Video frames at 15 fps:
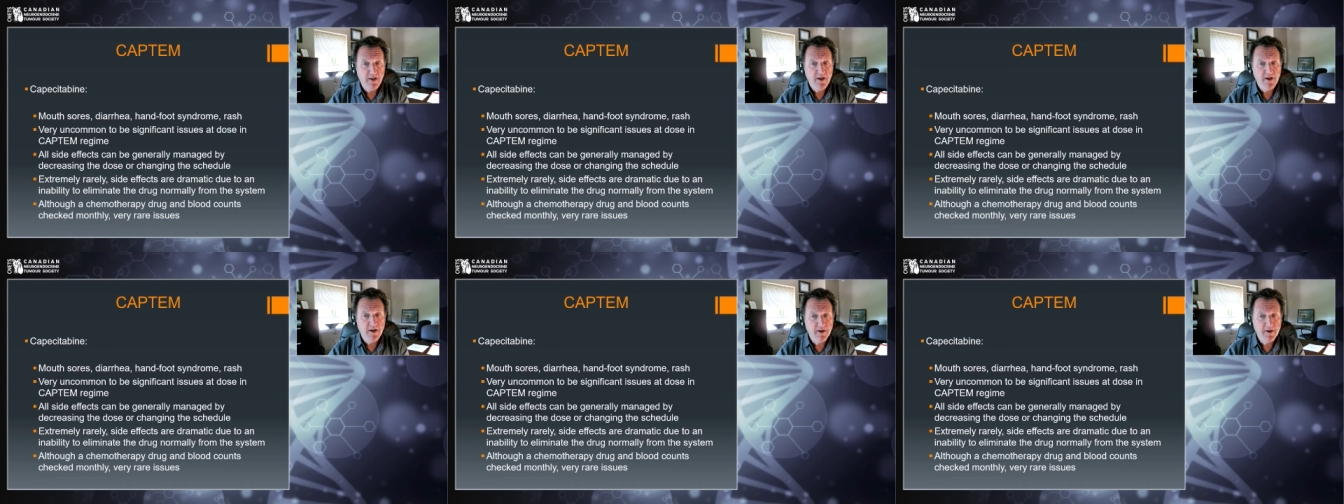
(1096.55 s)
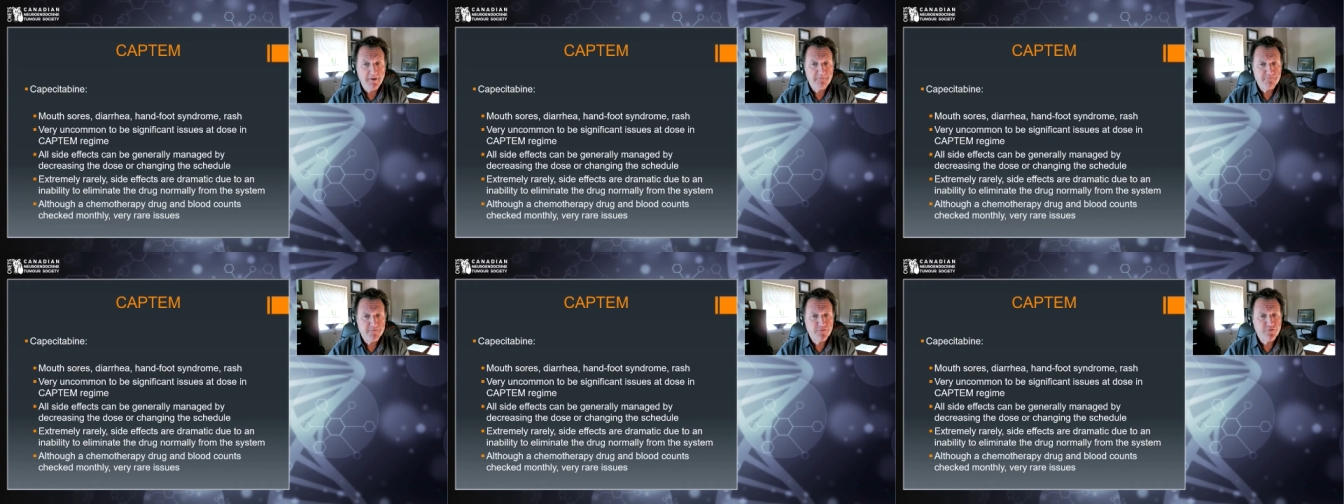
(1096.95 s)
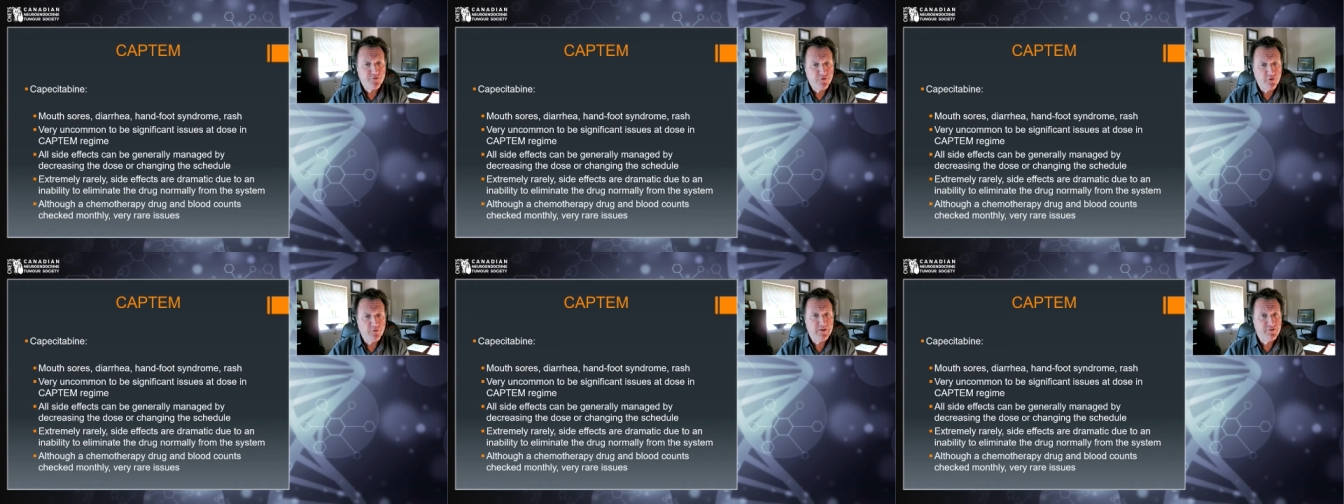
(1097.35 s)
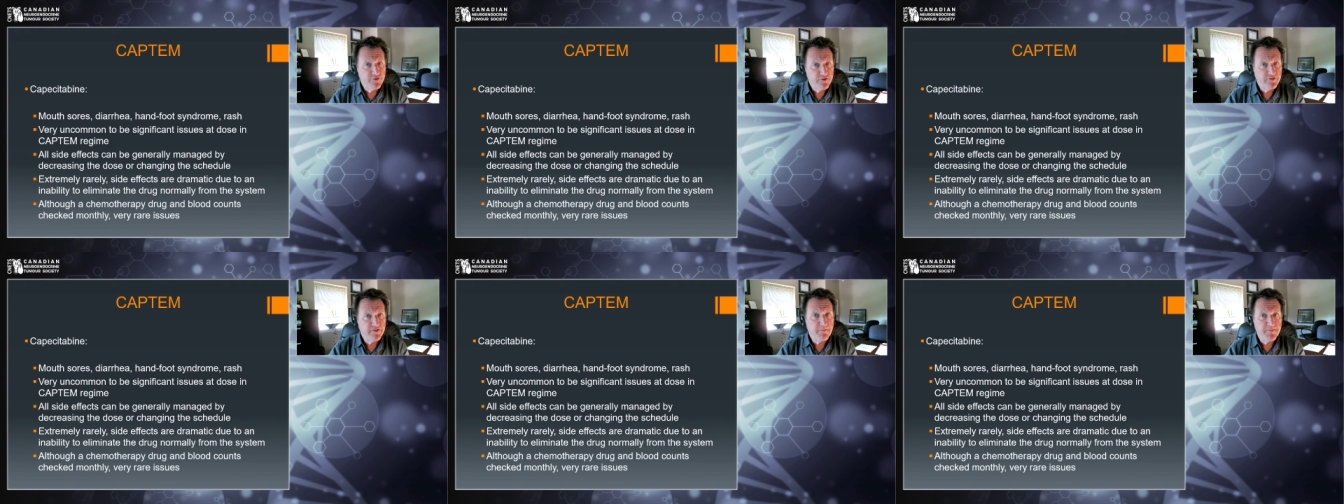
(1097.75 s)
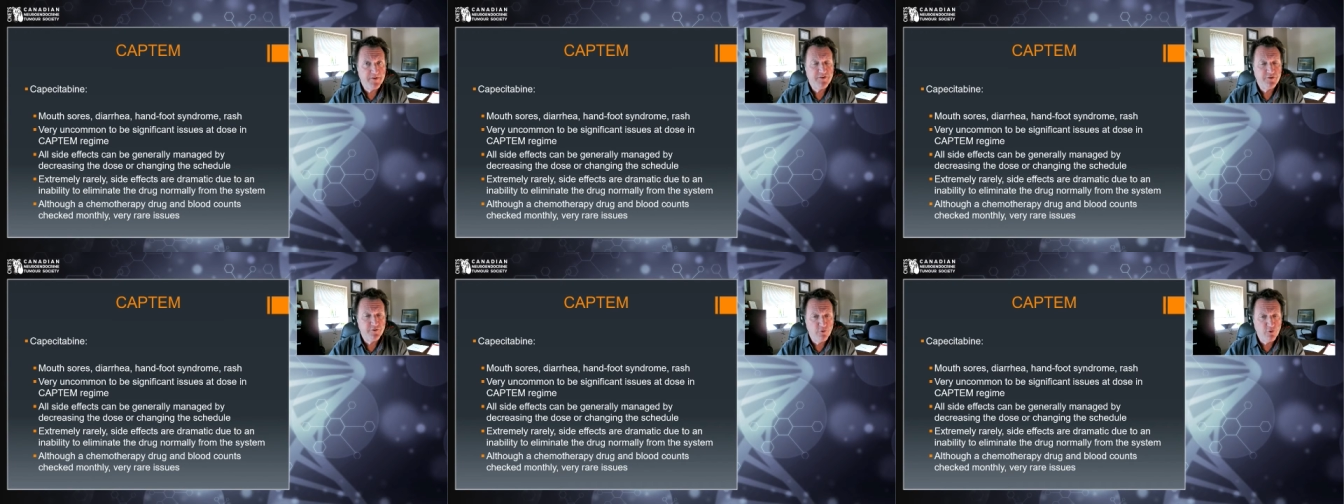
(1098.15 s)
Um, so it's just something
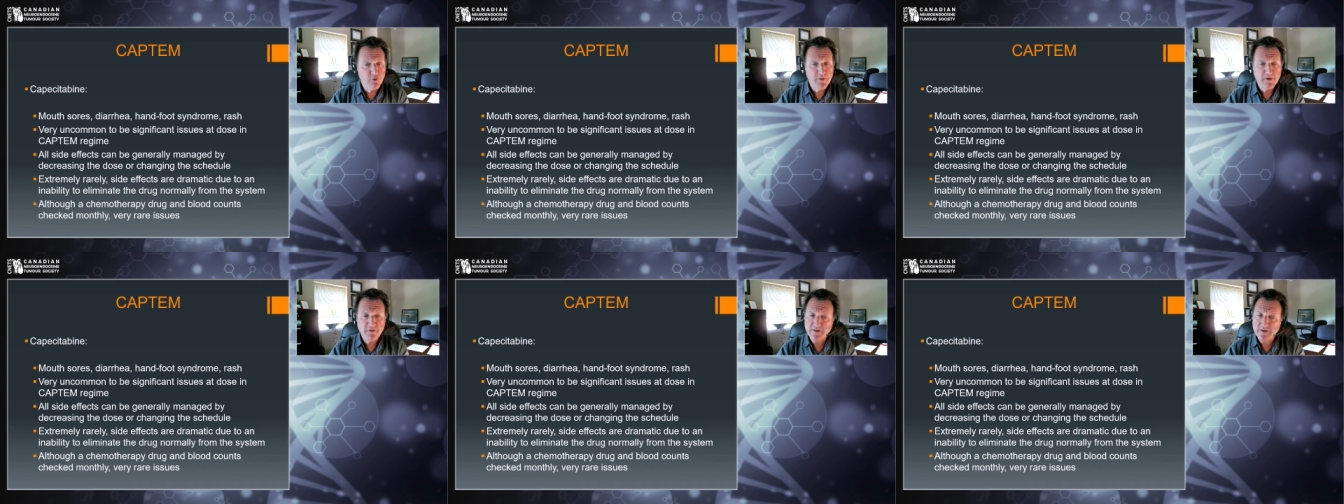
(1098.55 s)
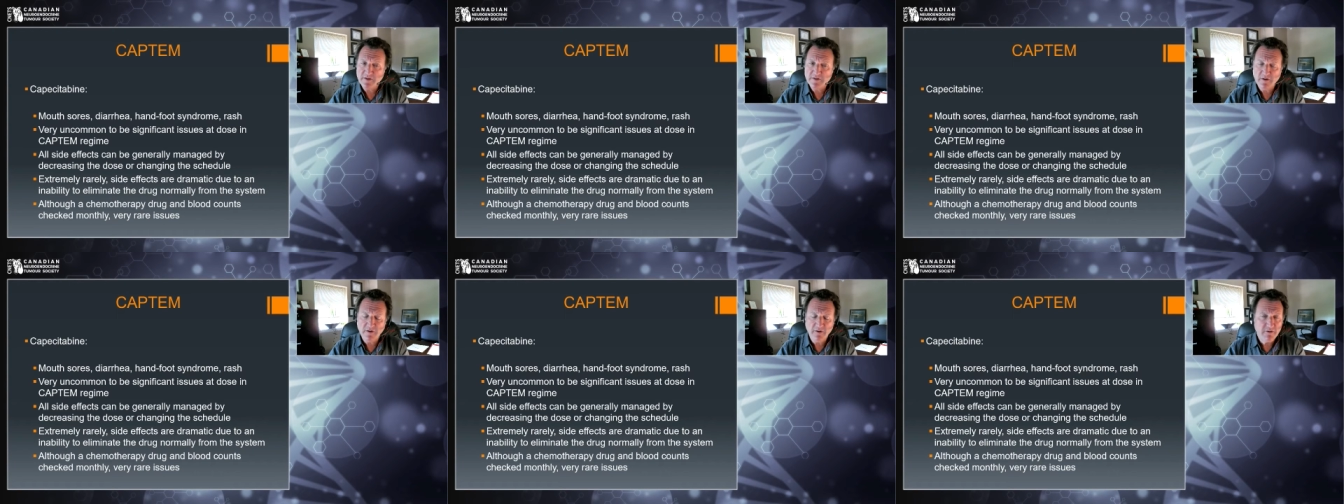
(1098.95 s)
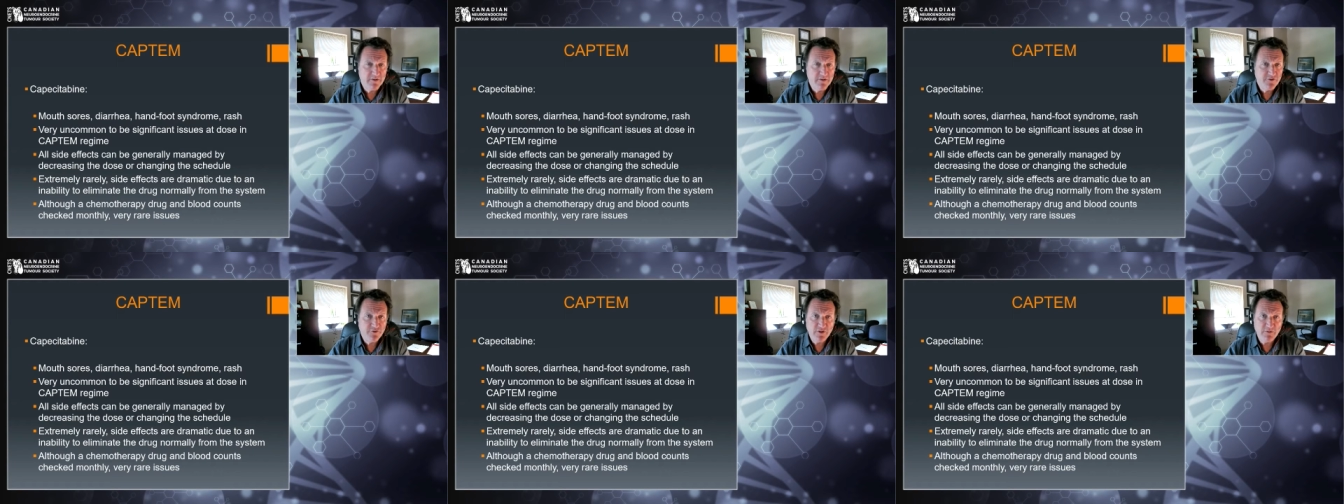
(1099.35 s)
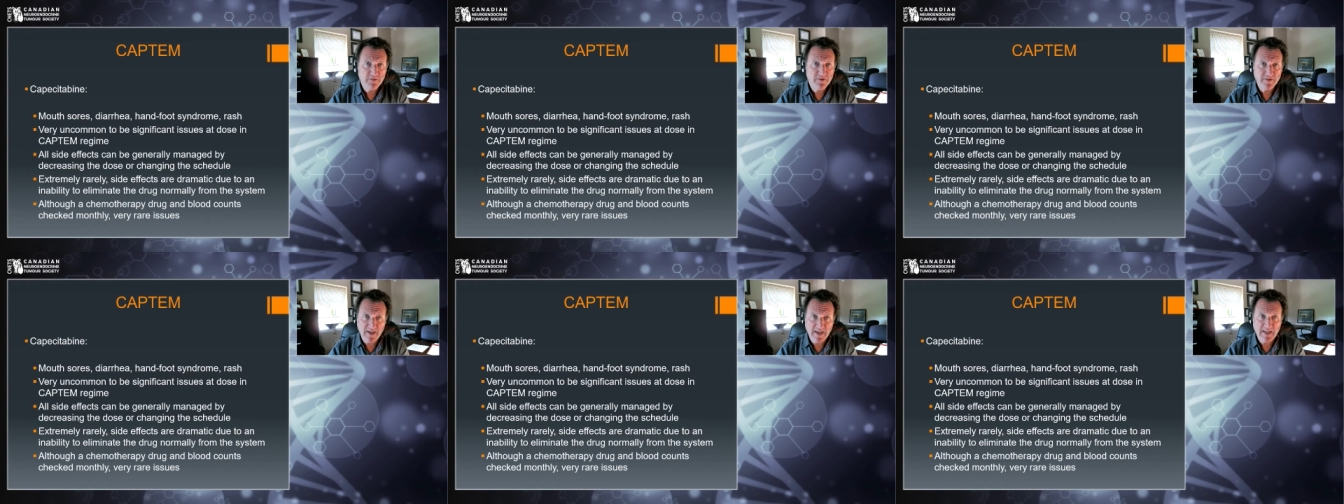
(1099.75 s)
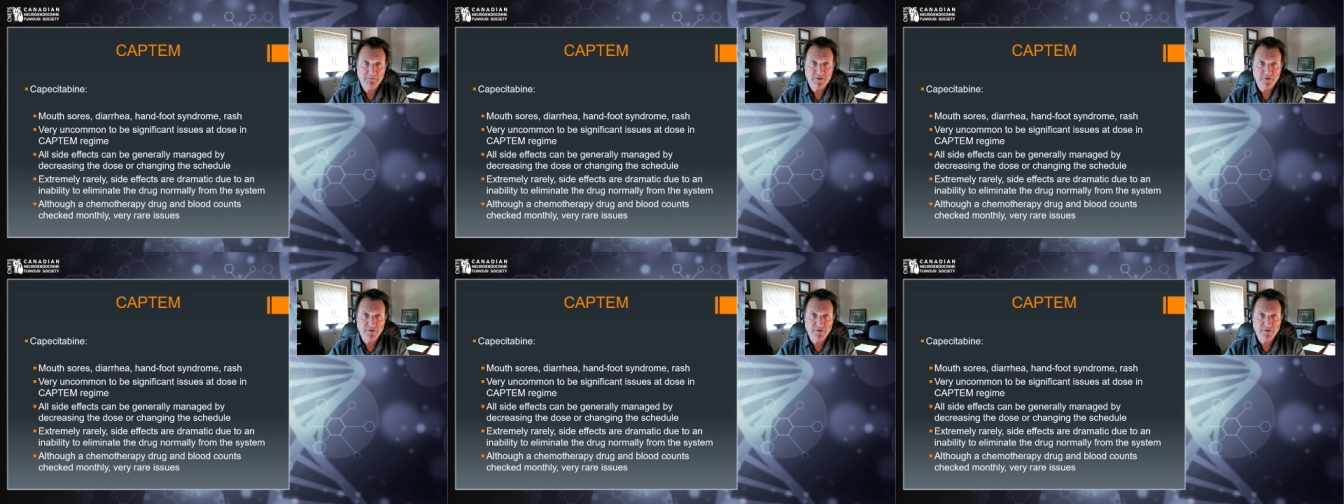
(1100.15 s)
to know about that all these treatments can be